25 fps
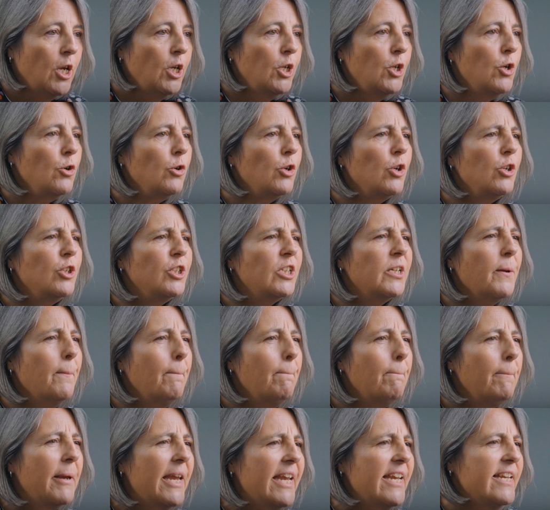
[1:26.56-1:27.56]
You could
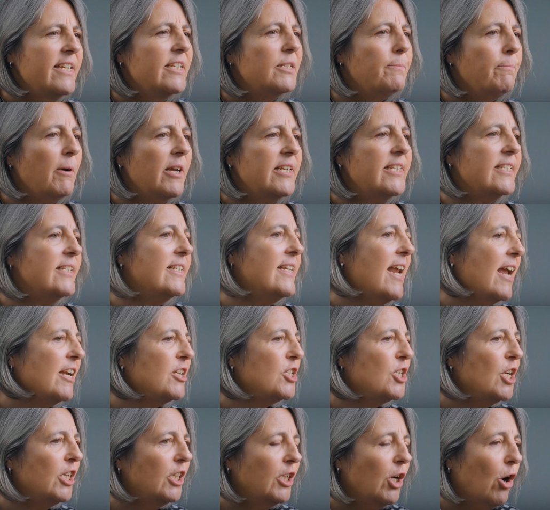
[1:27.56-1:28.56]
compete by
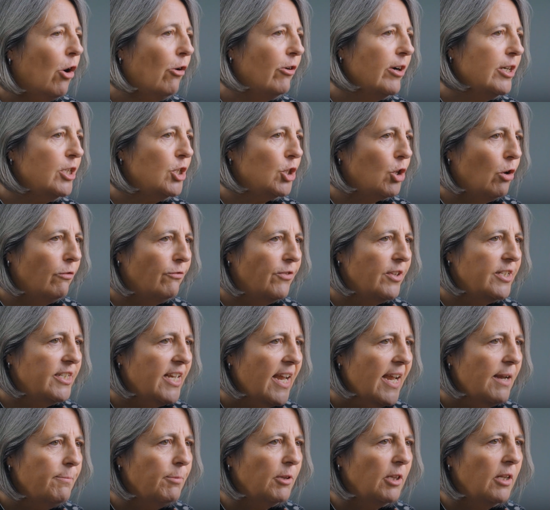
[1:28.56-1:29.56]
snatching the orange off the
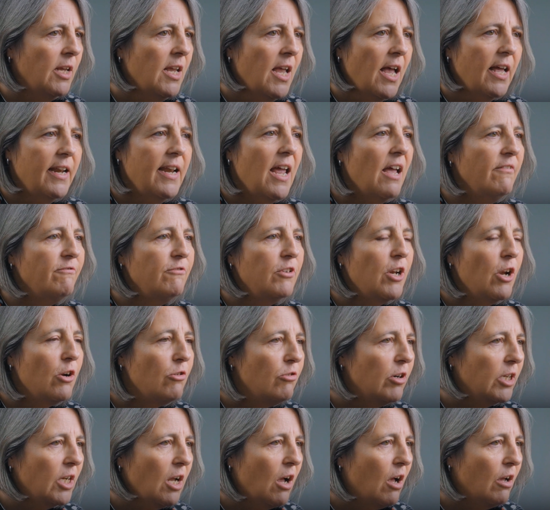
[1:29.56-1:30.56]
table and have no
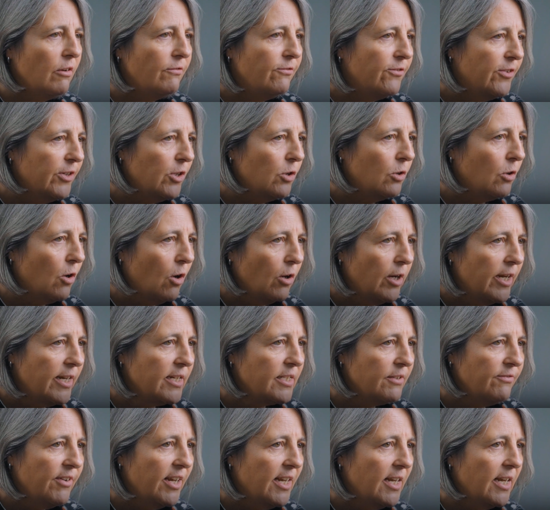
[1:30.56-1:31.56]
regard for your
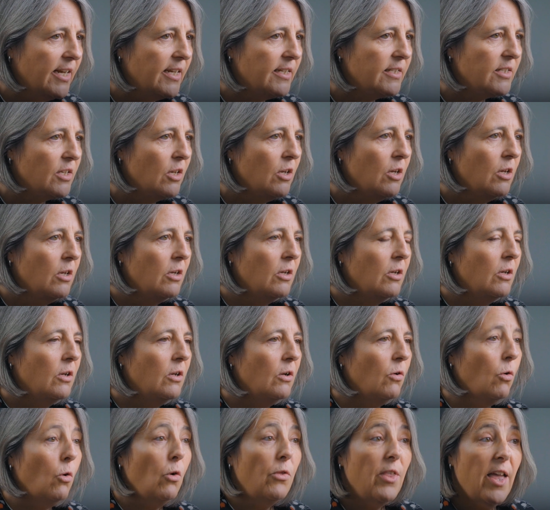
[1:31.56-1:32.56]
colleague's feelings
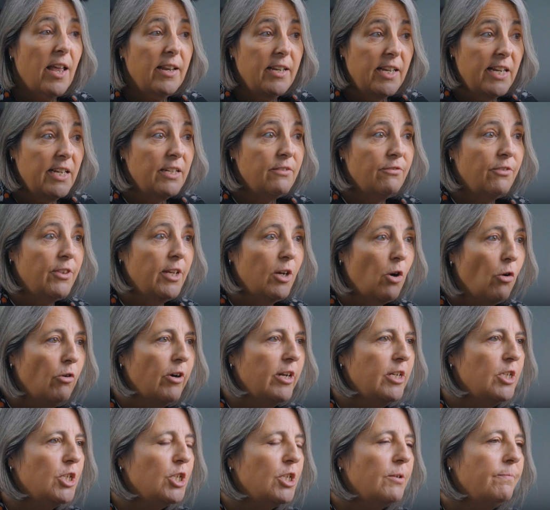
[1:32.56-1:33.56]
or their need for the
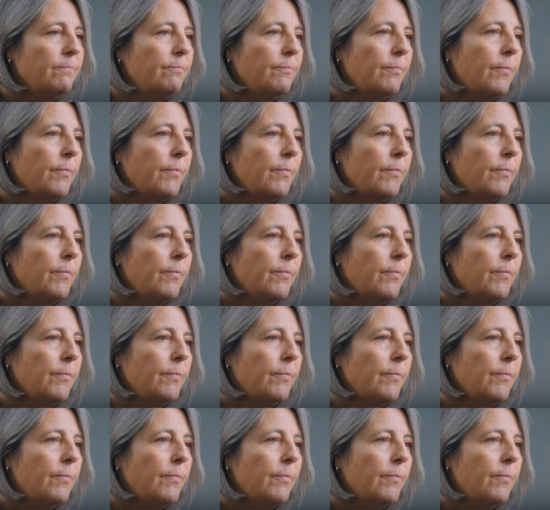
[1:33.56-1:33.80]
orange.